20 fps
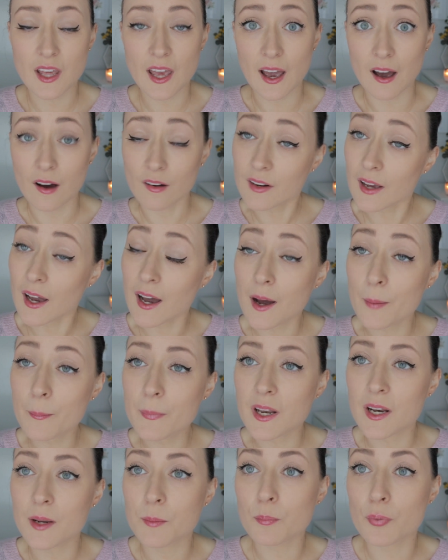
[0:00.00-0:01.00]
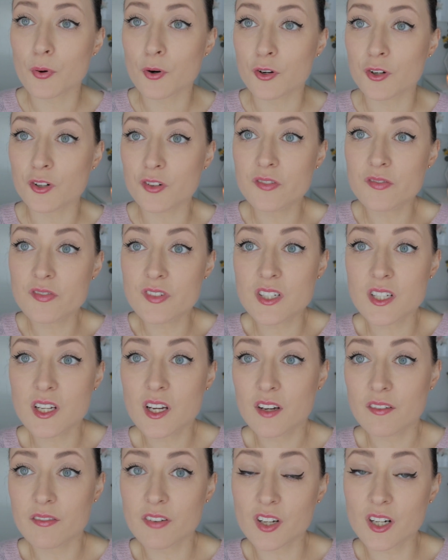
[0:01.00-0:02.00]
outcome, an improved
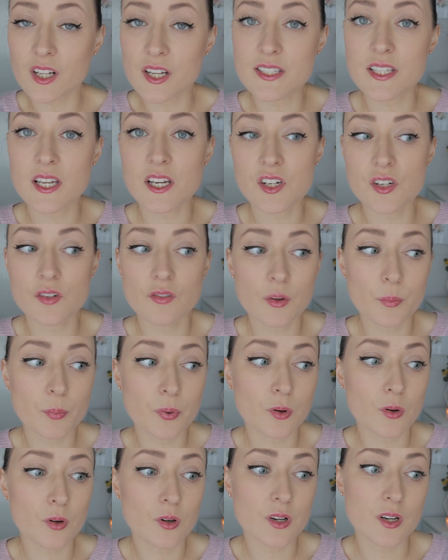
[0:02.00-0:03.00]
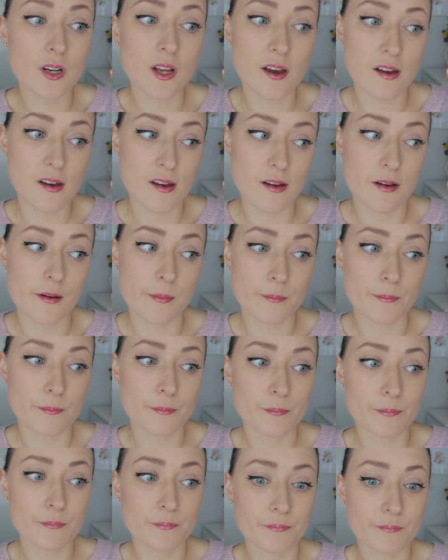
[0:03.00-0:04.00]
fertilisation report,
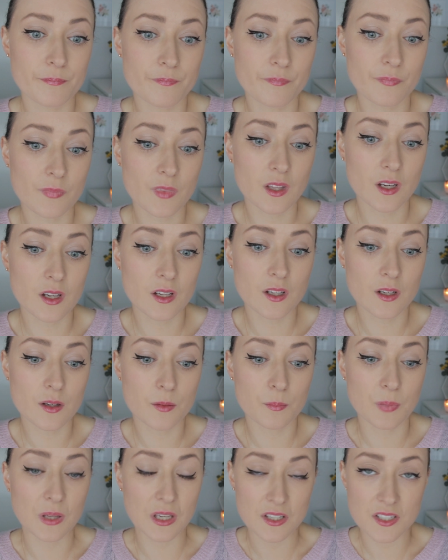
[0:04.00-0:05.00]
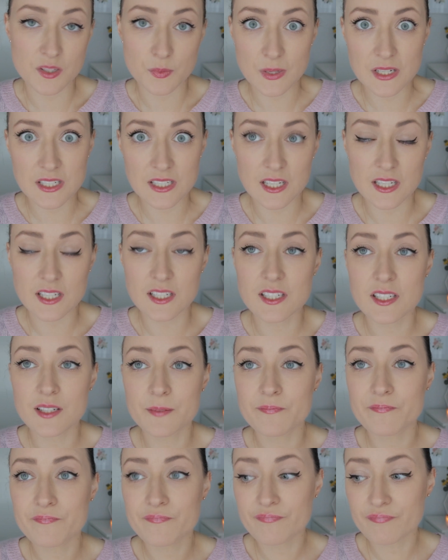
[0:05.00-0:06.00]
um, because we did
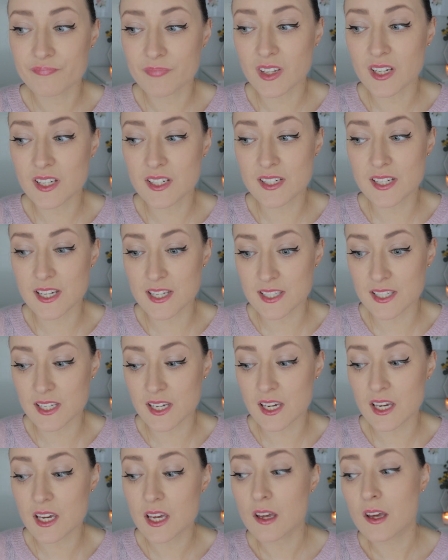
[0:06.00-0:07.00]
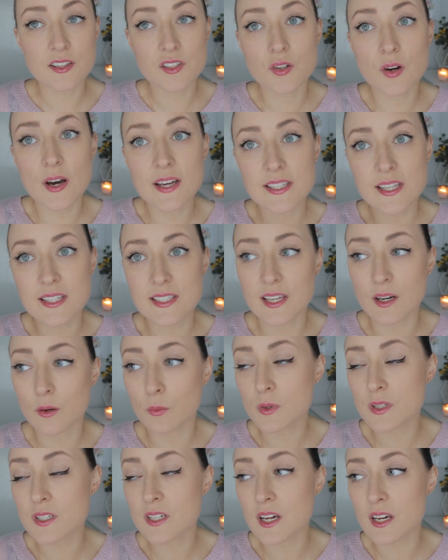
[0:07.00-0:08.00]
TESE. So as I said, it
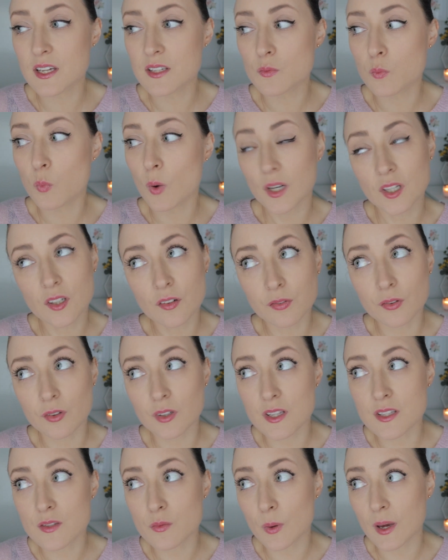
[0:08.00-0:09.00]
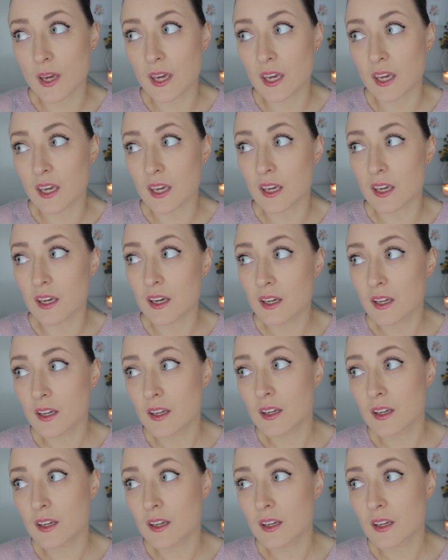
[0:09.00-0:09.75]
wasn't as wonderful as we